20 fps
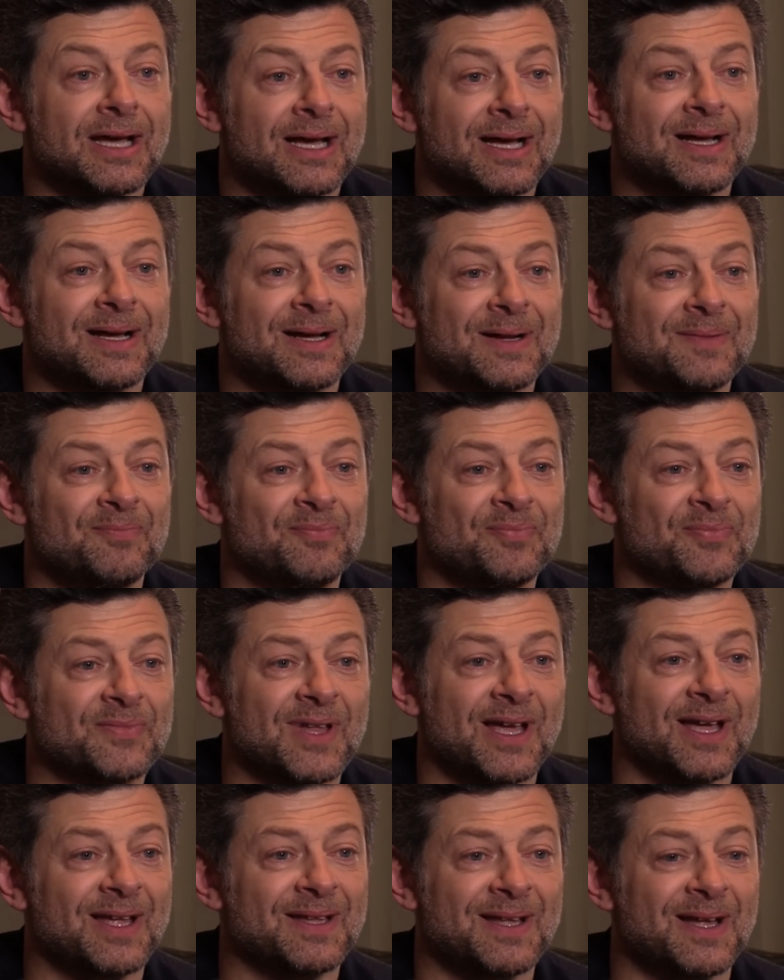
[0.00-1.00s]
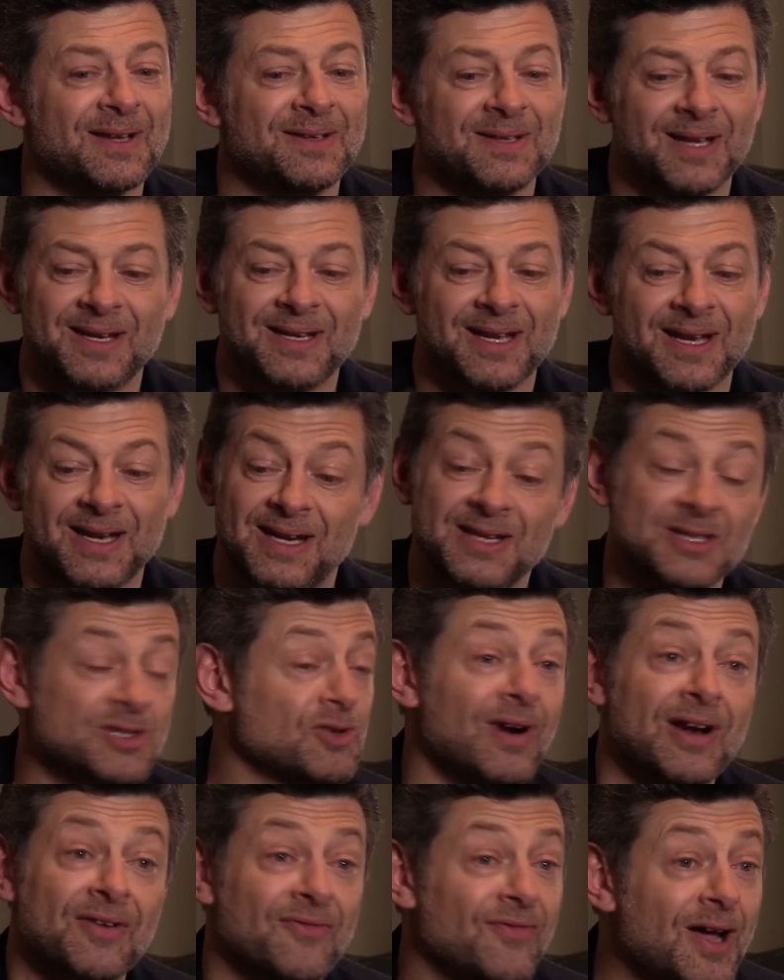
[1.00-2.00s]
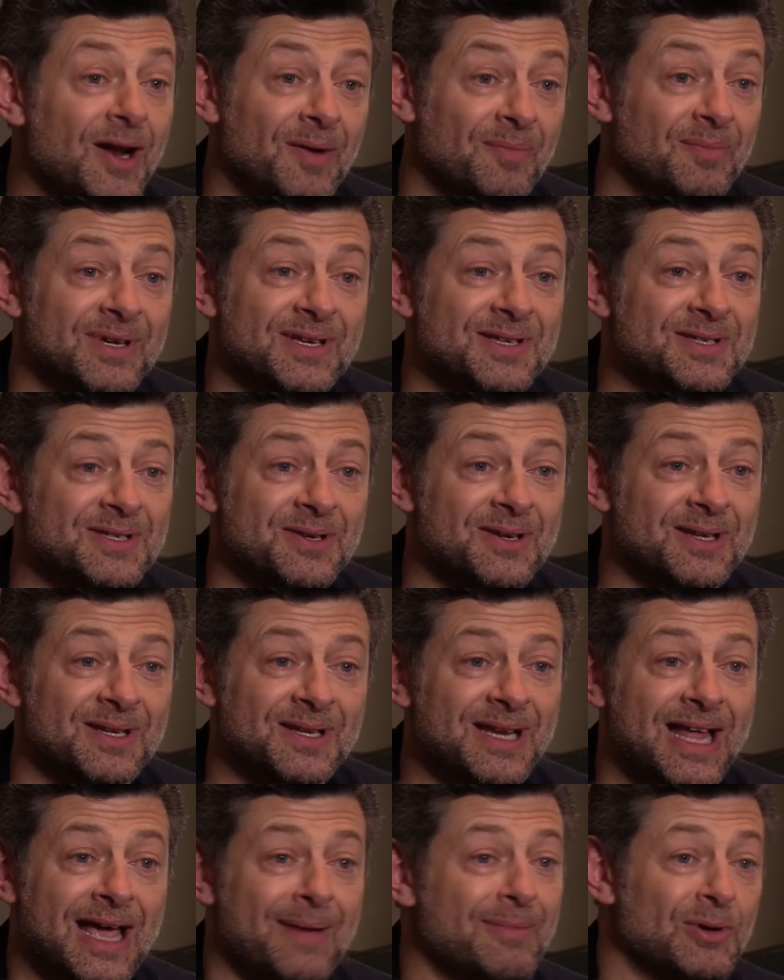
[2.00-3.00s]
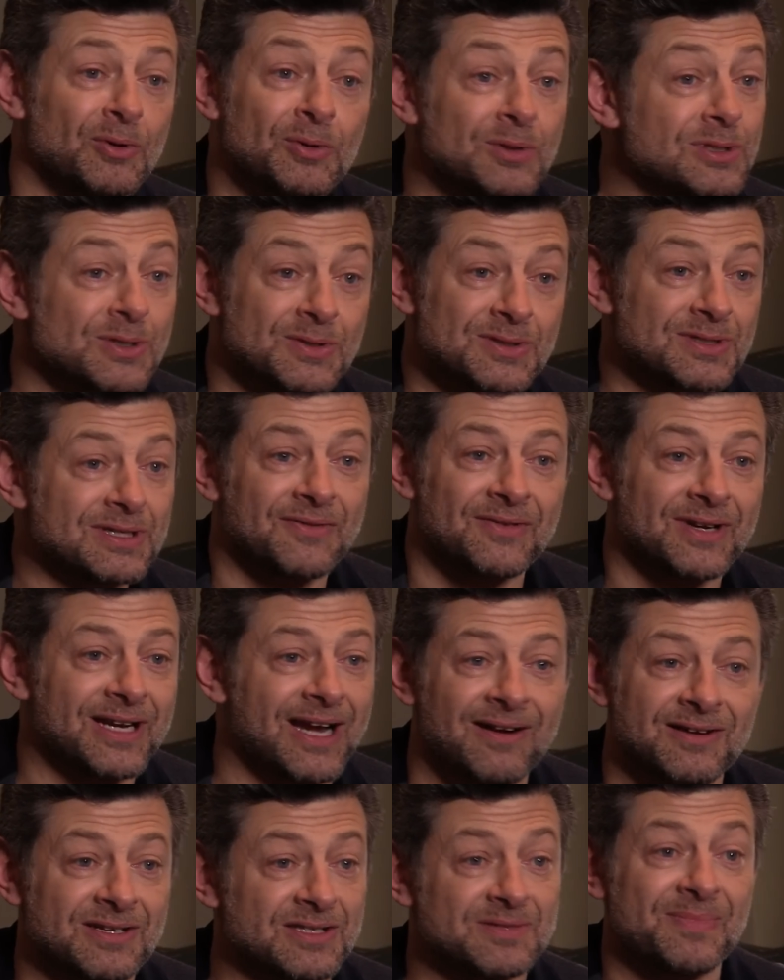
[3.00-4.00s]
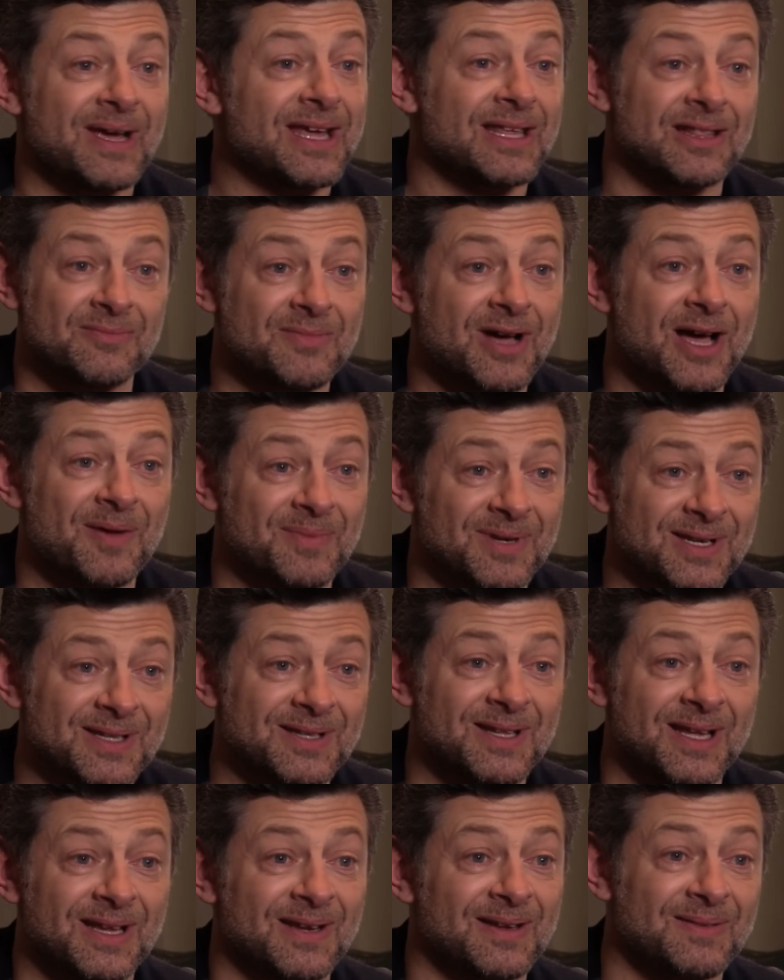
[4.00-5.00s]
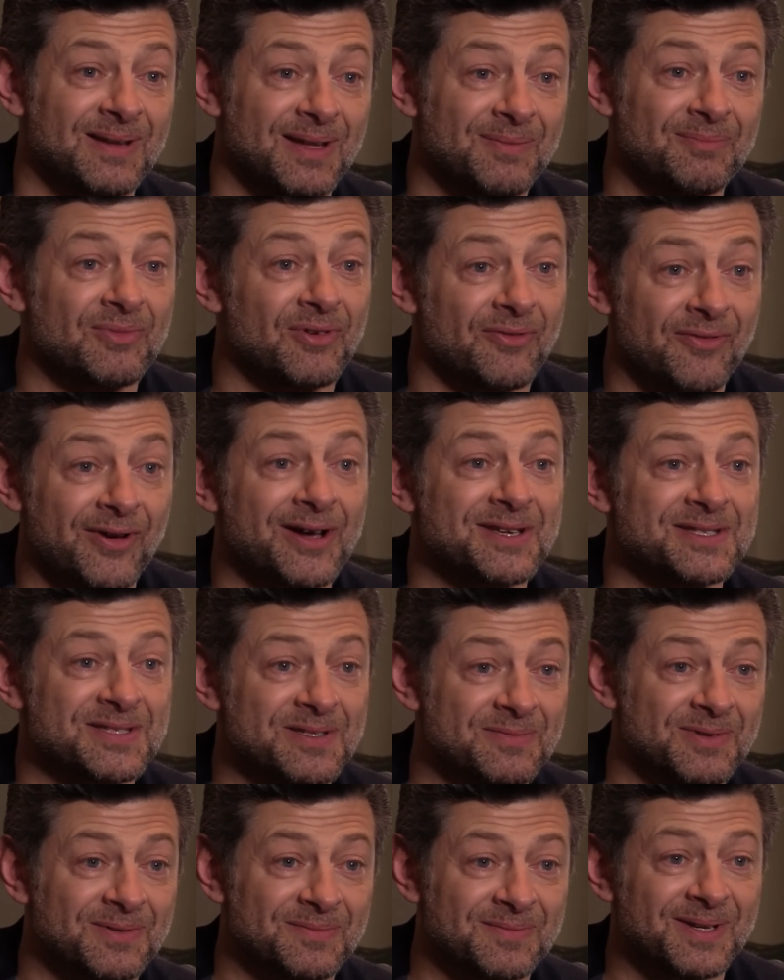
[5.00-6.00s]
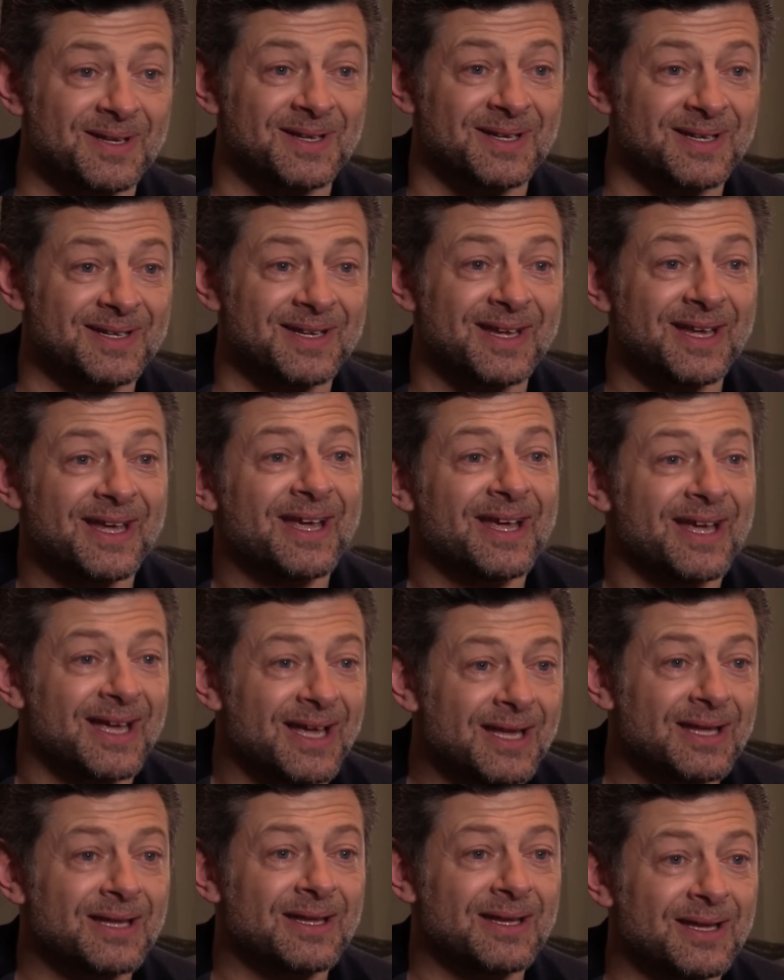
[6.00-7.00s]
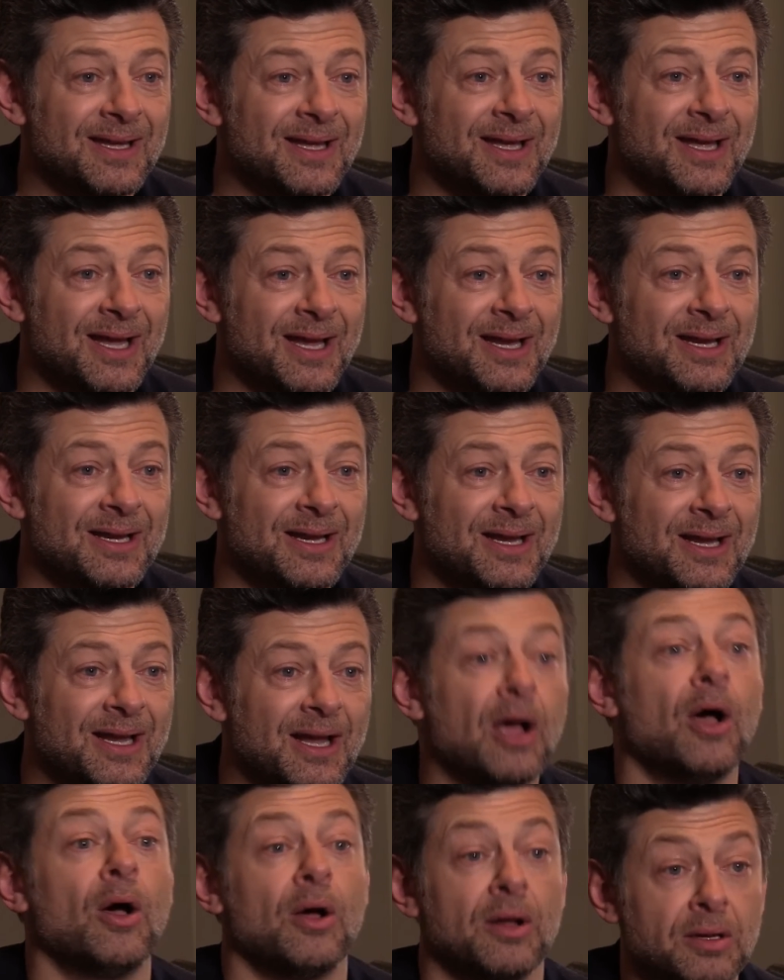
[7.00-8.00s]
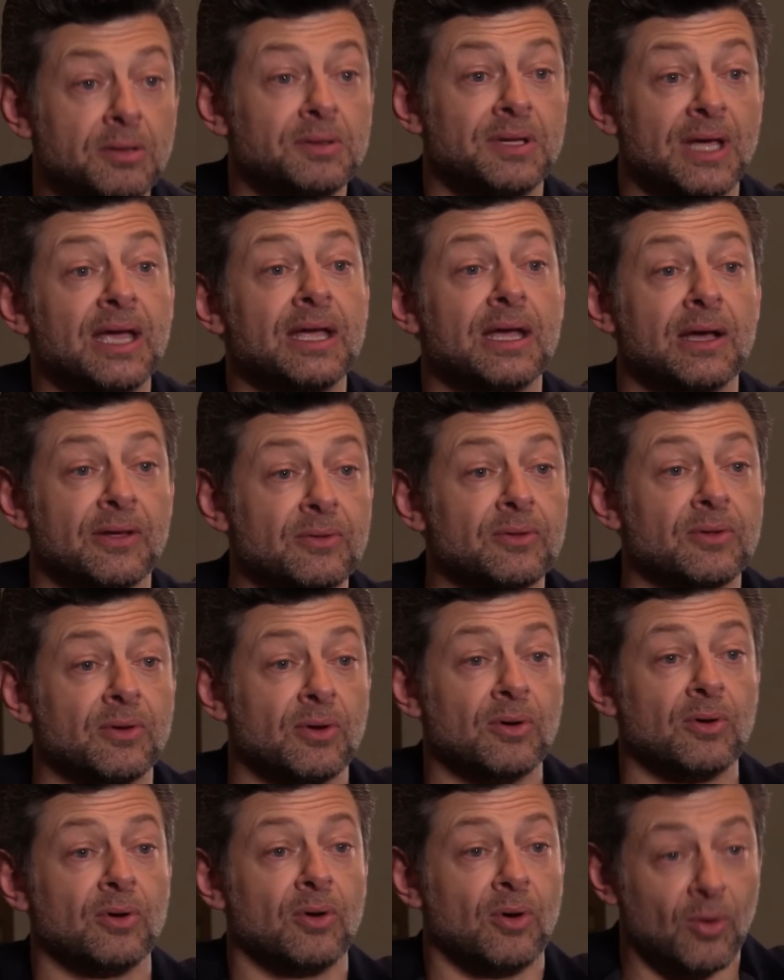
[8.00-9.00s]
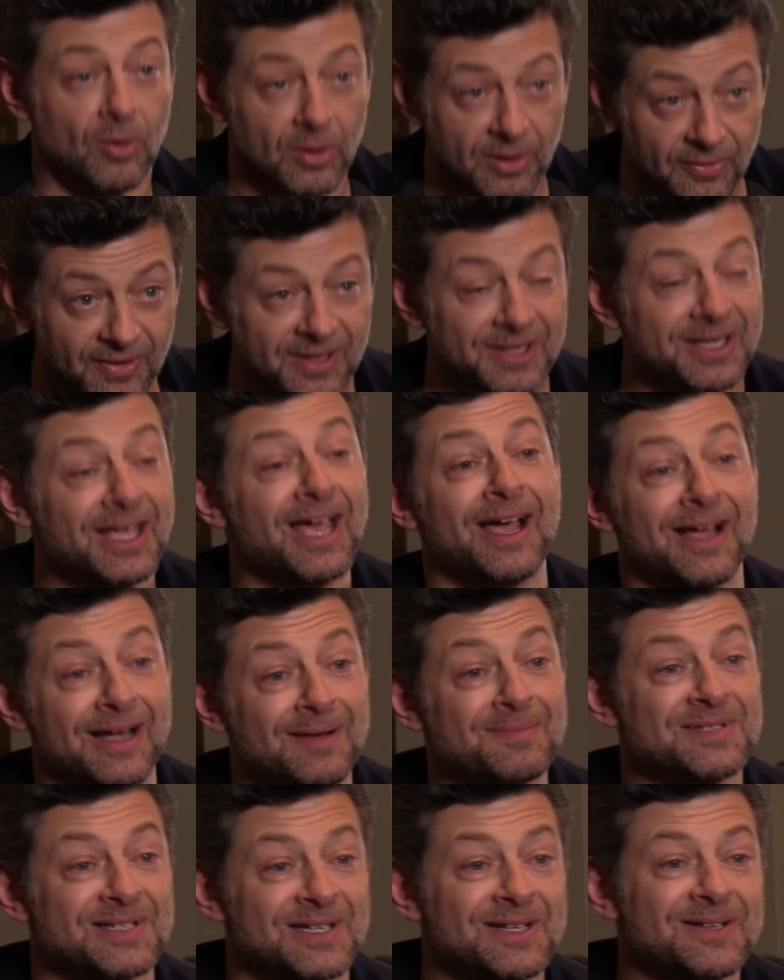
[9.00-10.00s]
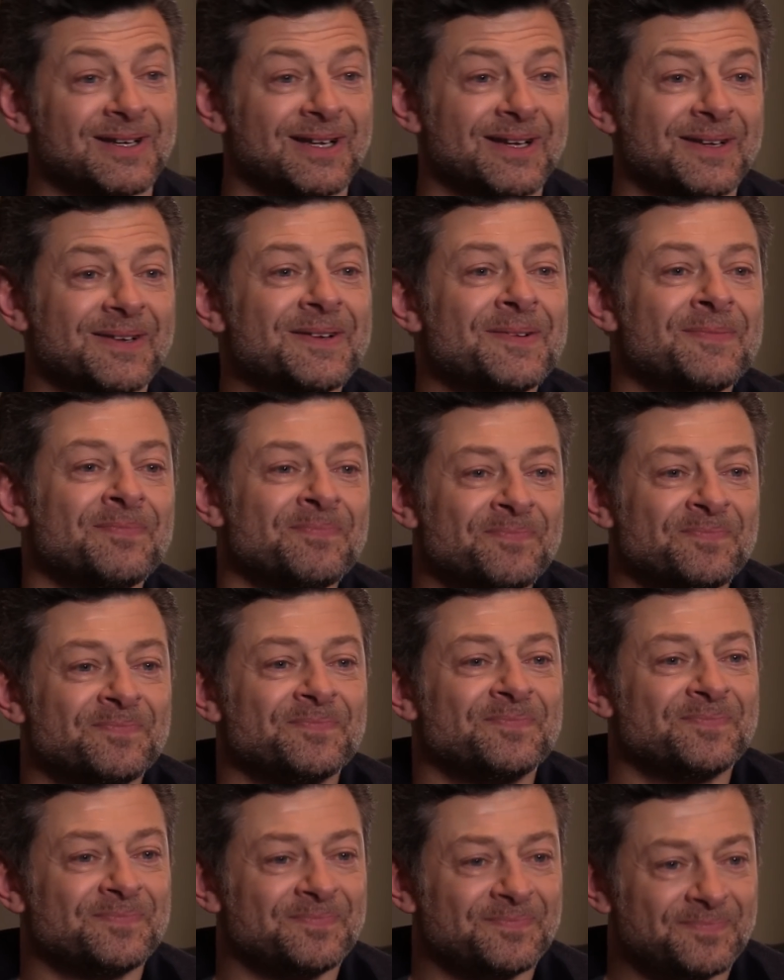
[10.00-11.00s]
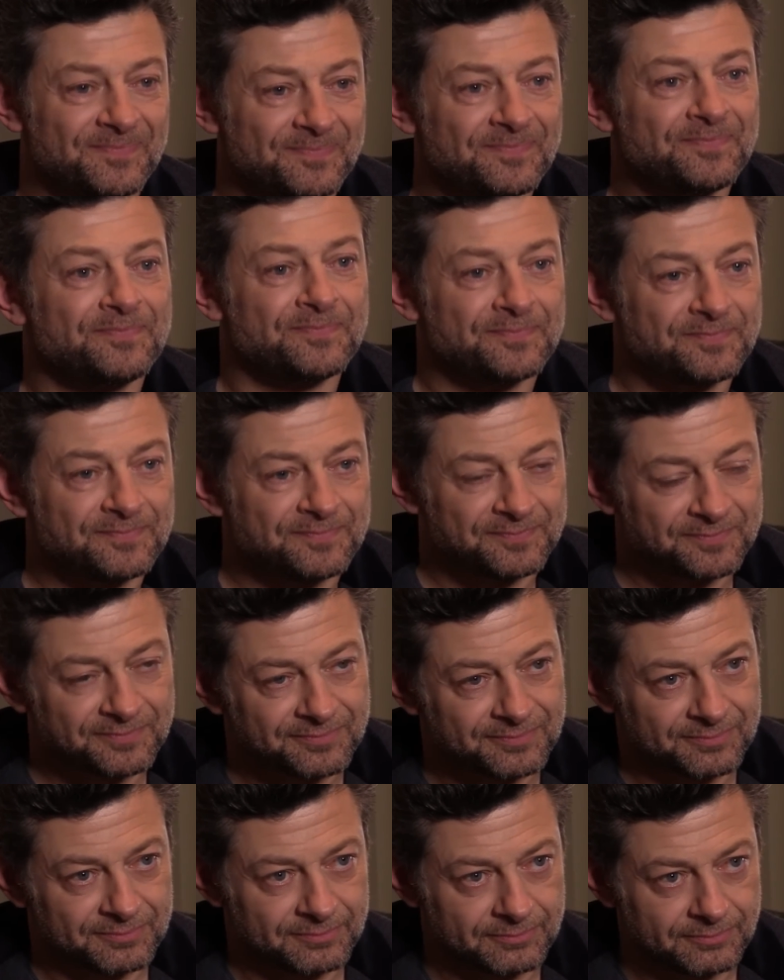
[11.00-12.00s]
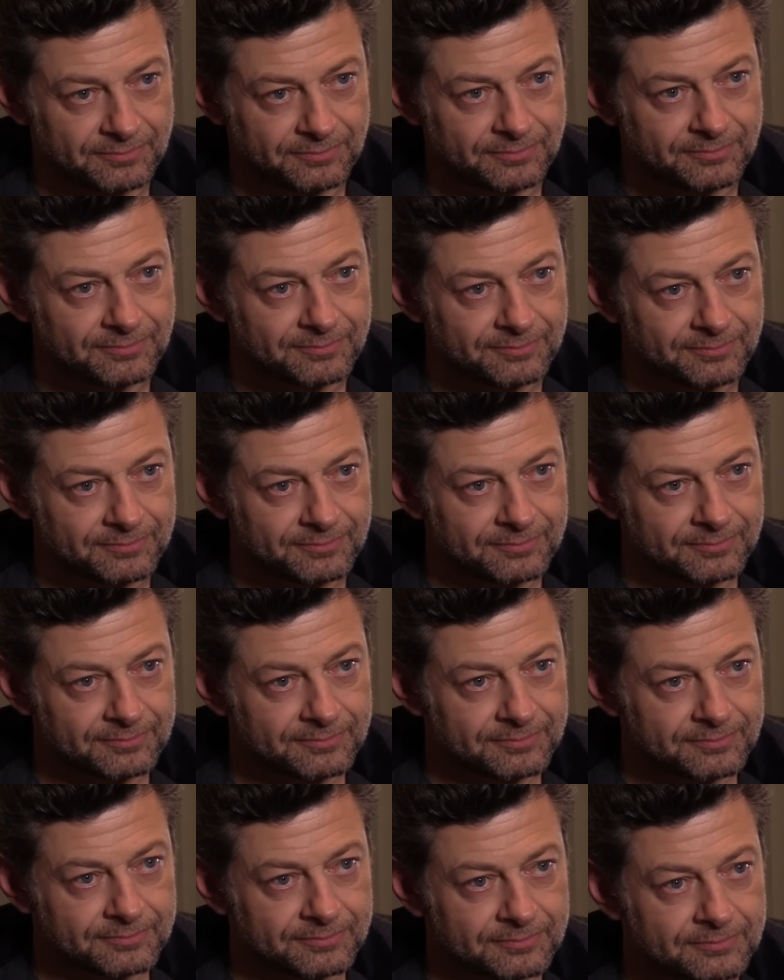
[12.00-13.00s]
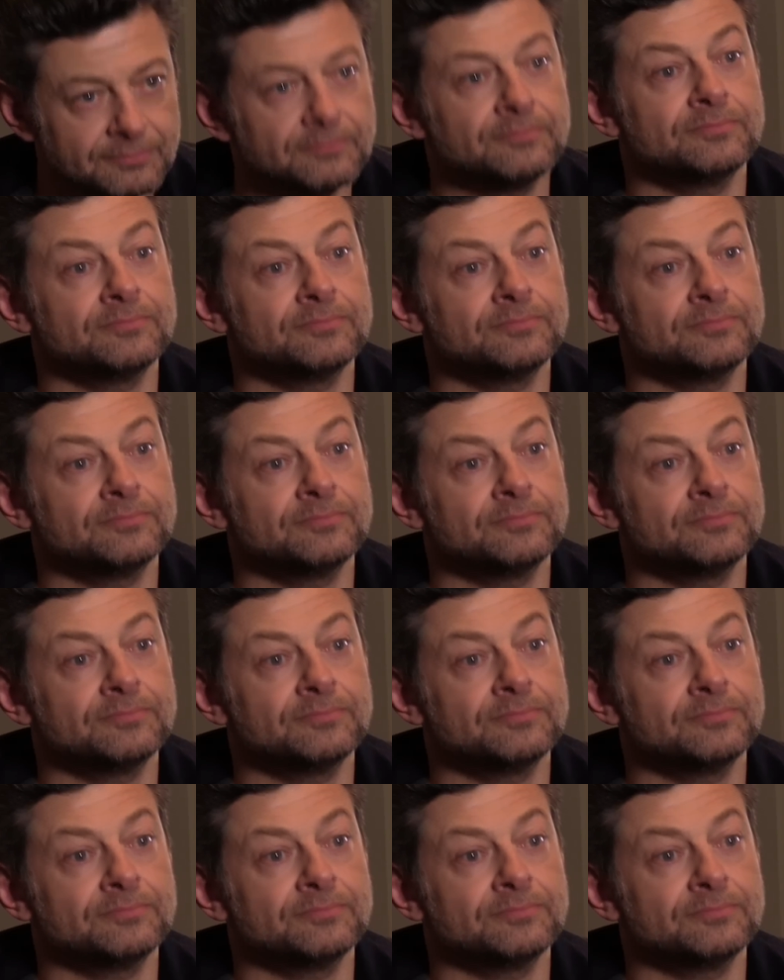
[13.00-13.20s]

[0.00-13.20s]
Um, and, and, and it's great fun because you can inhabit all sorts of different characters and make them up and, and, and improvise them. And, and huh. So you guys creating the, the yeah, yeah, extras all also. of that, yeah, absolutely. But I mean, when there's a room, even when just it's five or six of you,